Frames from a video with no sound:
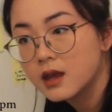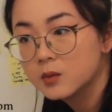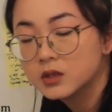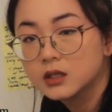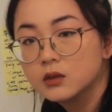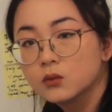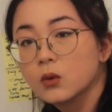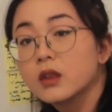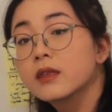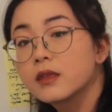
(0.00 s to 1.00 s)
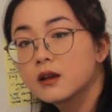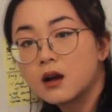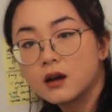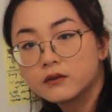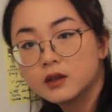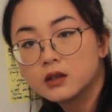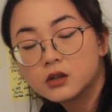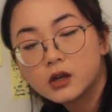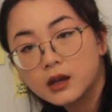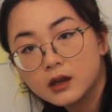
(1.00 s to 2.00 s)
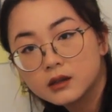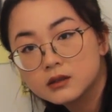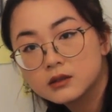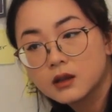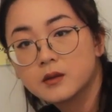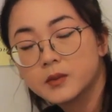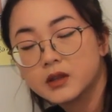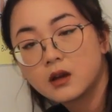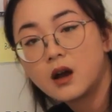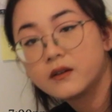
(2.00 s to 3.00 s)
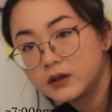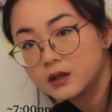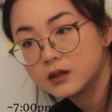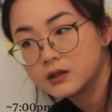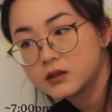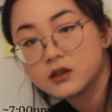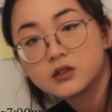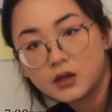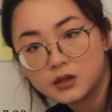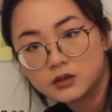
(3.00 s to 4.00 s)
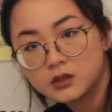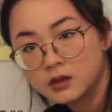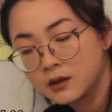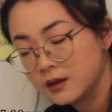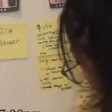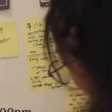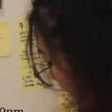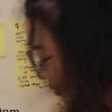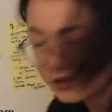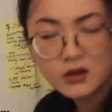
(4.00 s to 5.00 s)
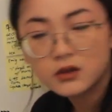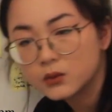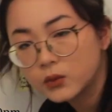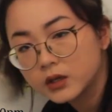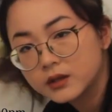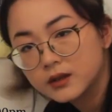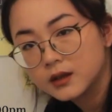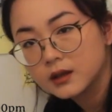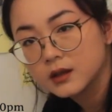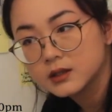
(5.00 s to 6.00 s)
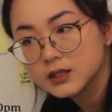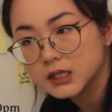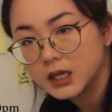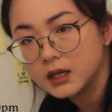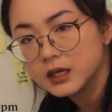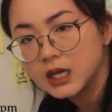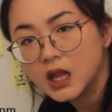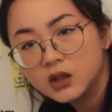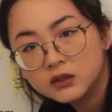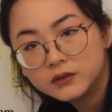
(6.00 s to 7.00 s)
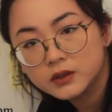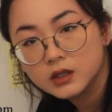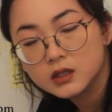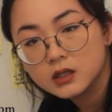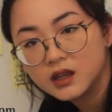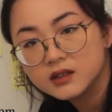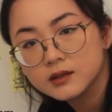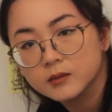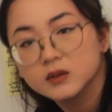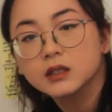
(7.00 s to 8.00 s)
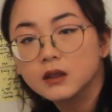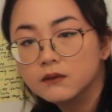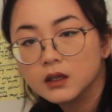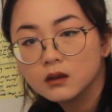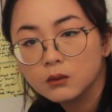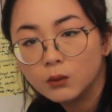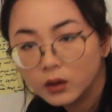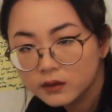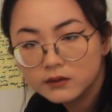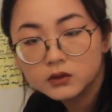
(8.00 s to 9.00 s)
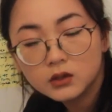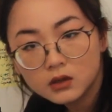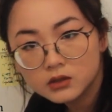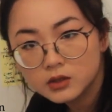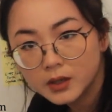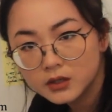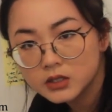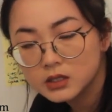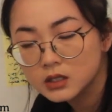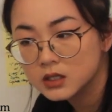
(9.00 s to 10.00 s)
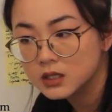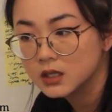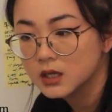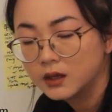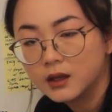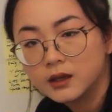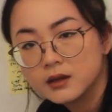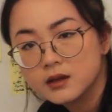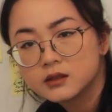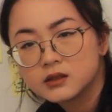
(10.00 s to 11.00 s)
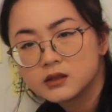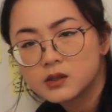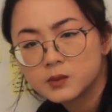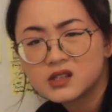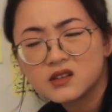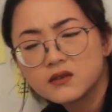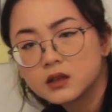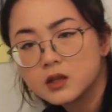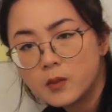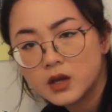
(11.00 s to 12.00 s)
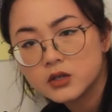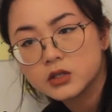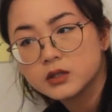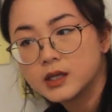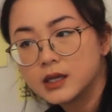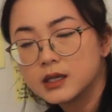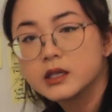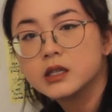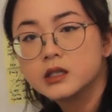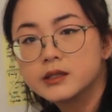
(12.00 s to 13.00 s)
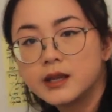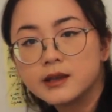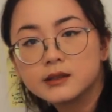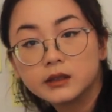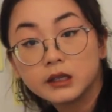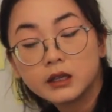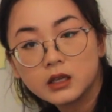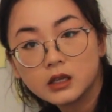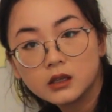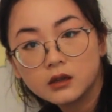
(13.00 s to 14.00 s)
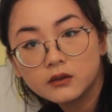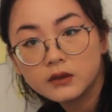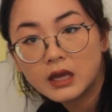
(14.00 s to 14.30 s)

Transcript: Emily with the coffee in her hands, but the coffee is untouched. And then another weird thing is that Alfred ends up leaving with Dr. Bauerstein, and it's specifically mentioned that he takes the key of the